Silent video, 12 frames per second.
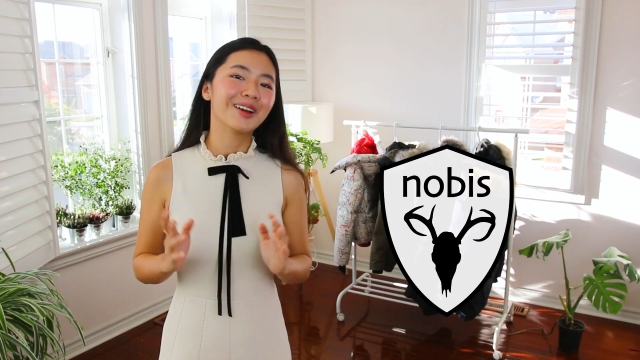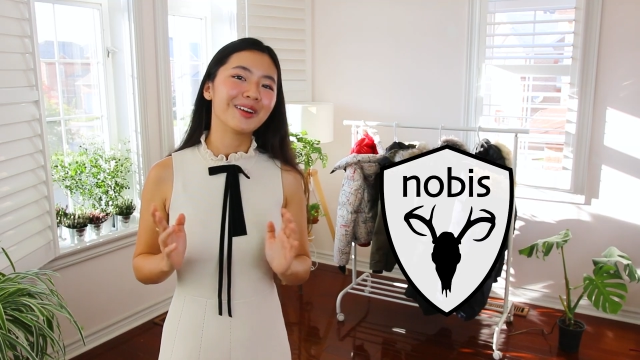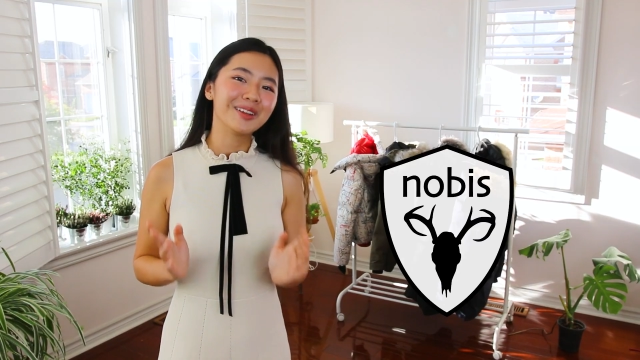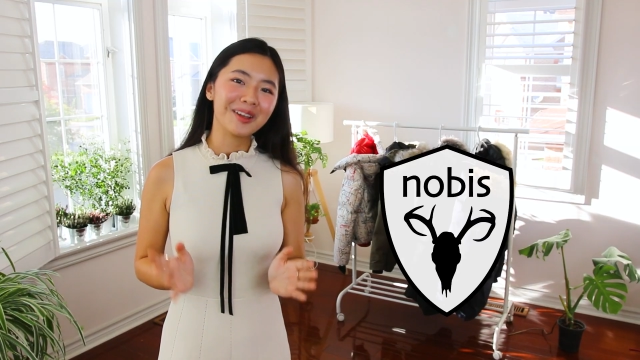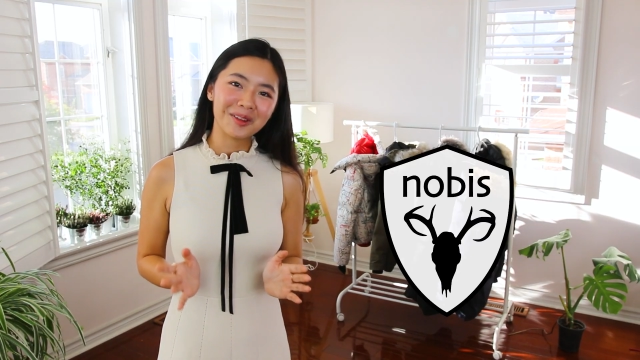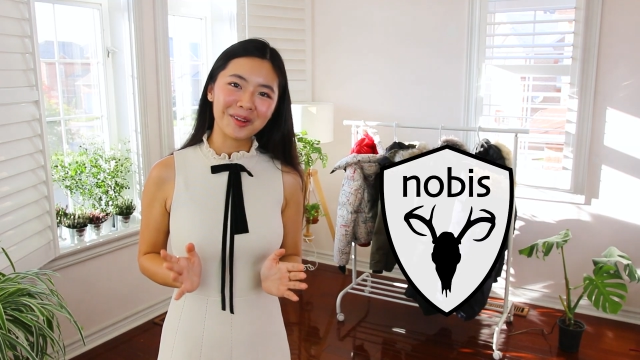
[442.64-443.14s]
Now
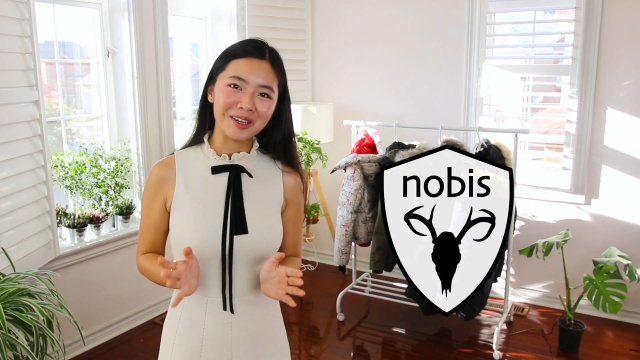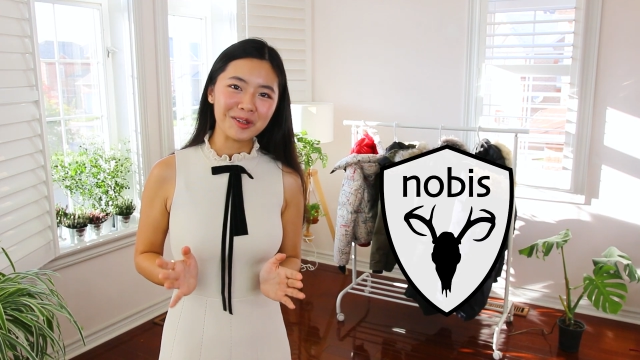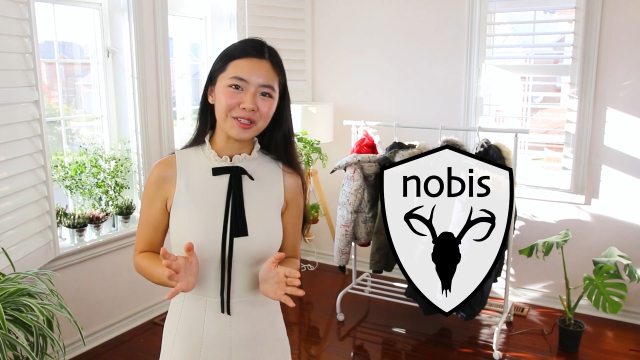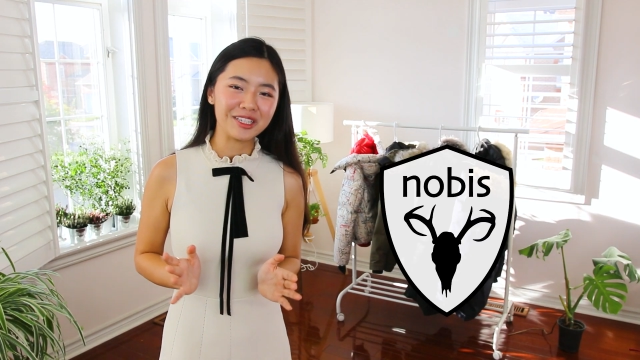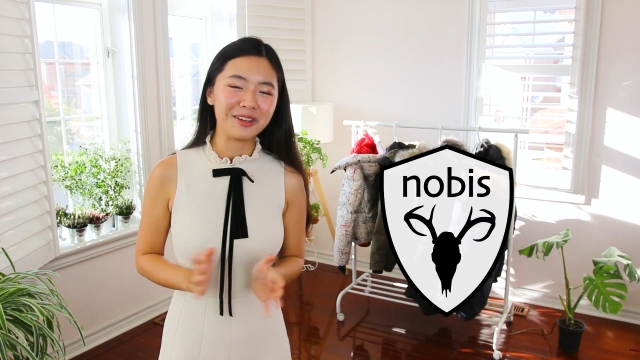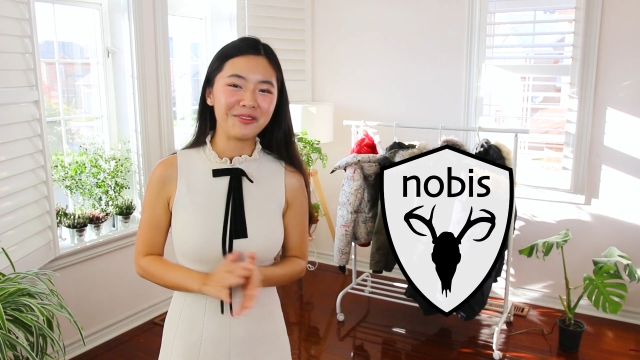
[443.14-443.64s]
another
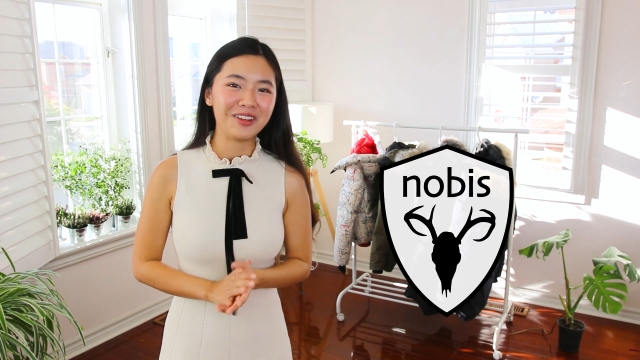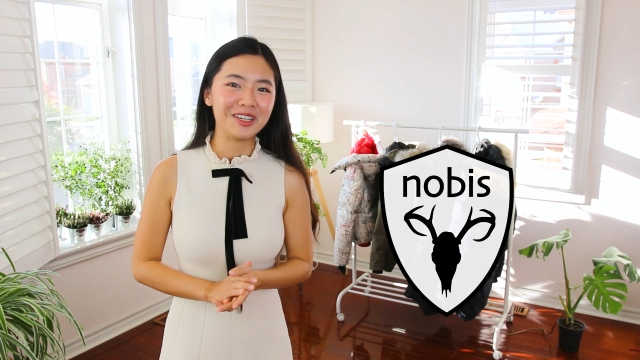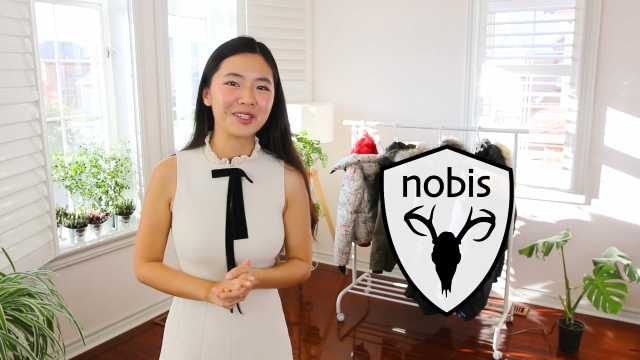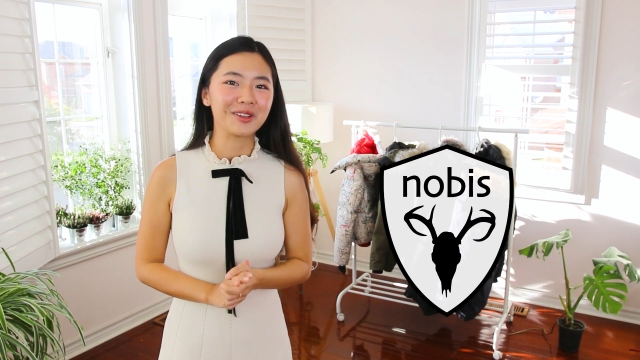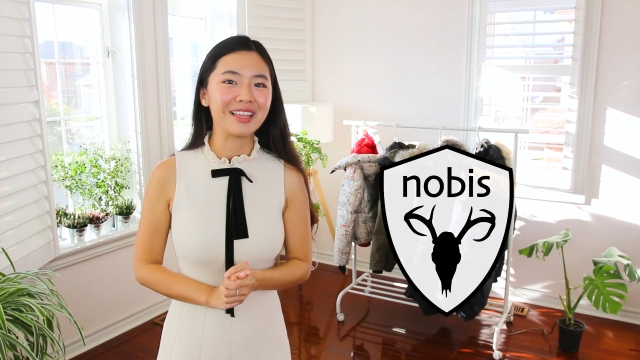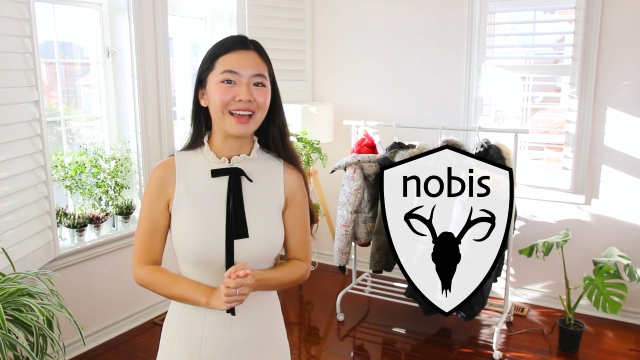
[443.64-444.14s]
interesting
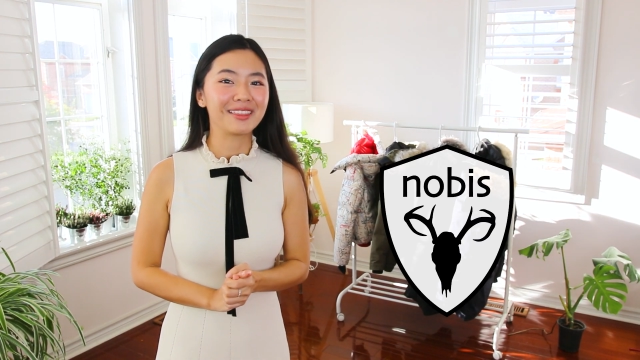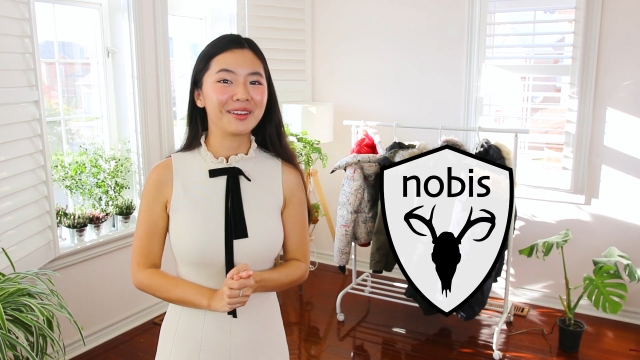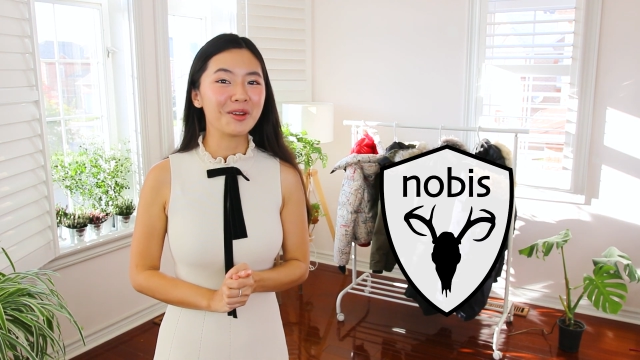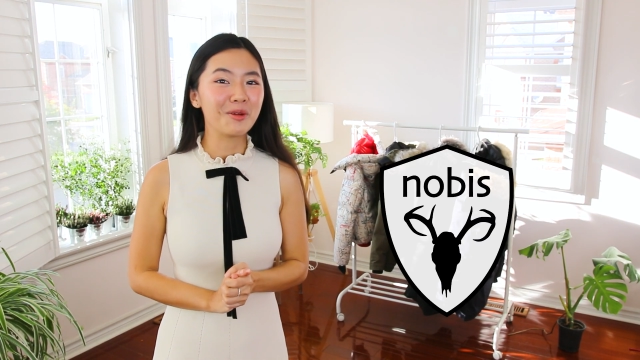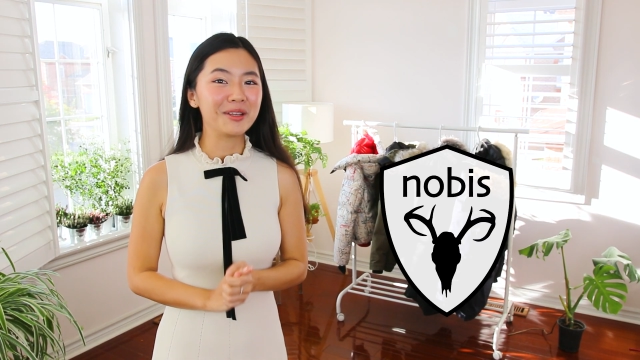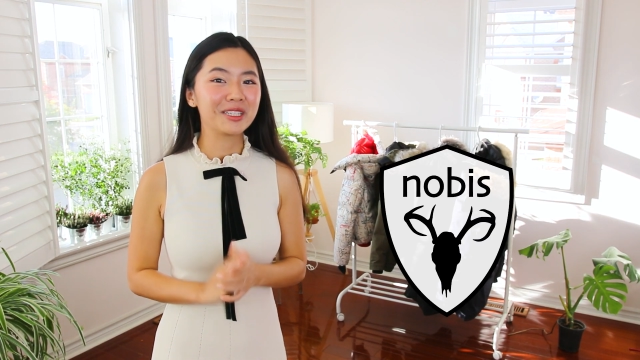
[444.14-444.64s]
feature that the
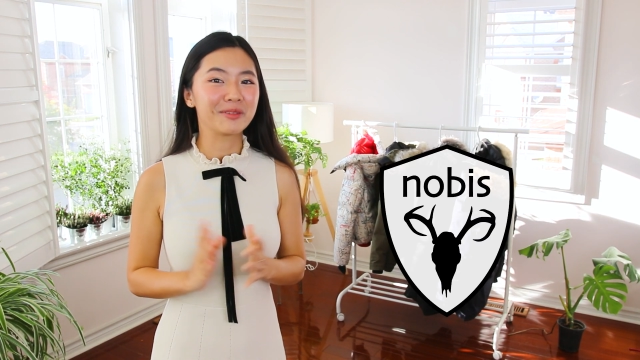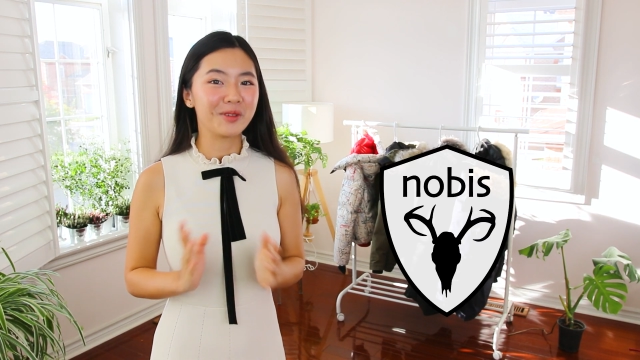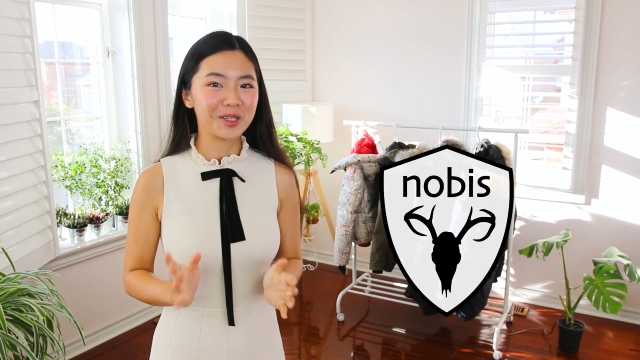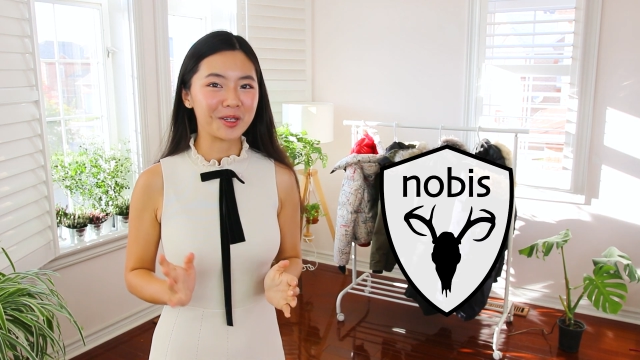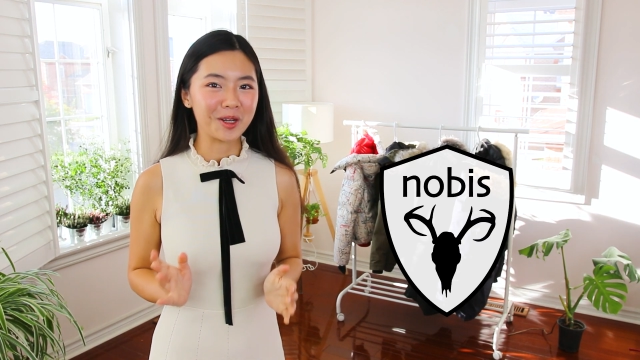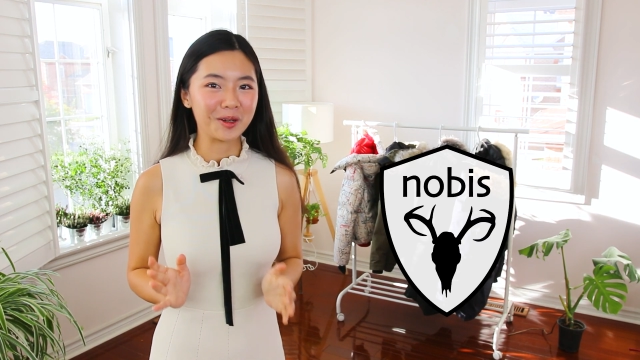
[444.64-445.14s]
Nobis
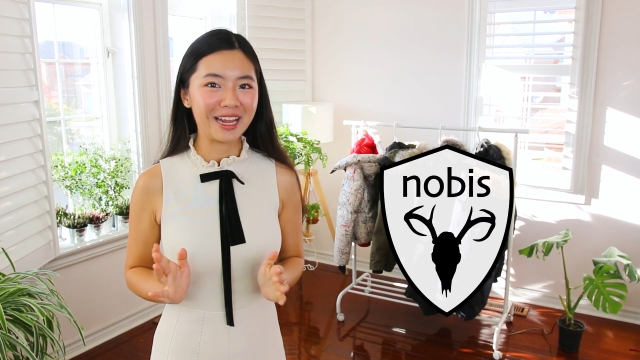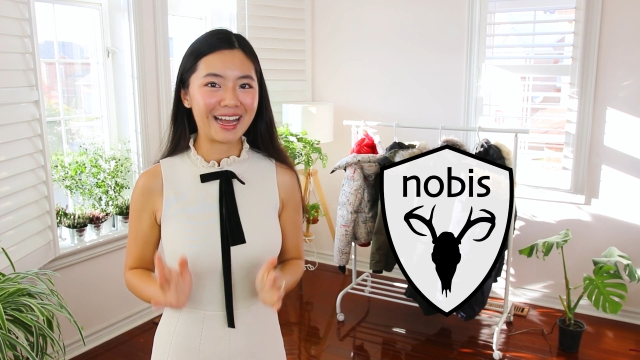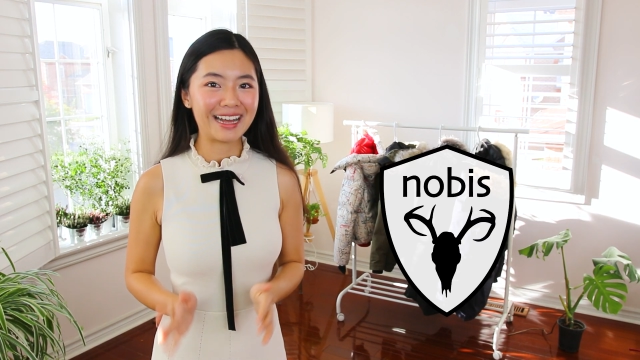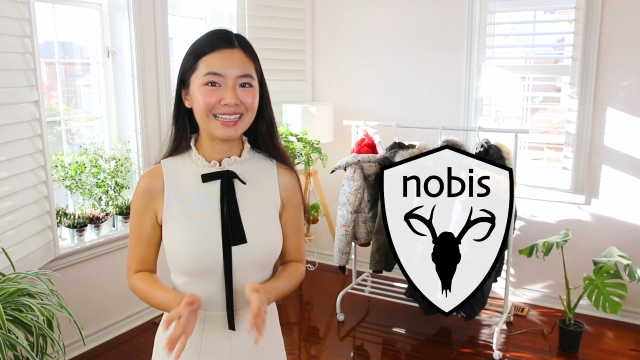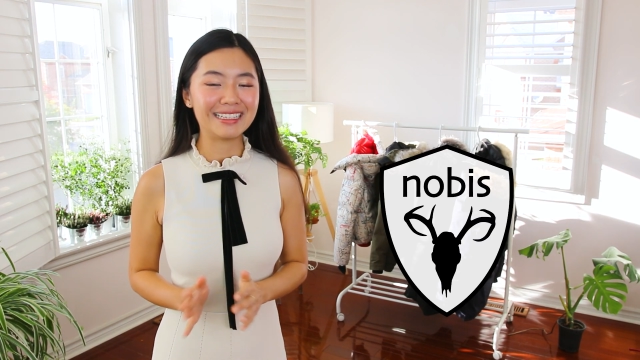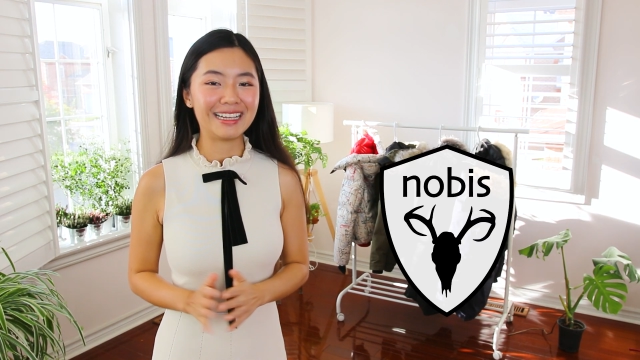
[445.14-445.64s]
winter coat has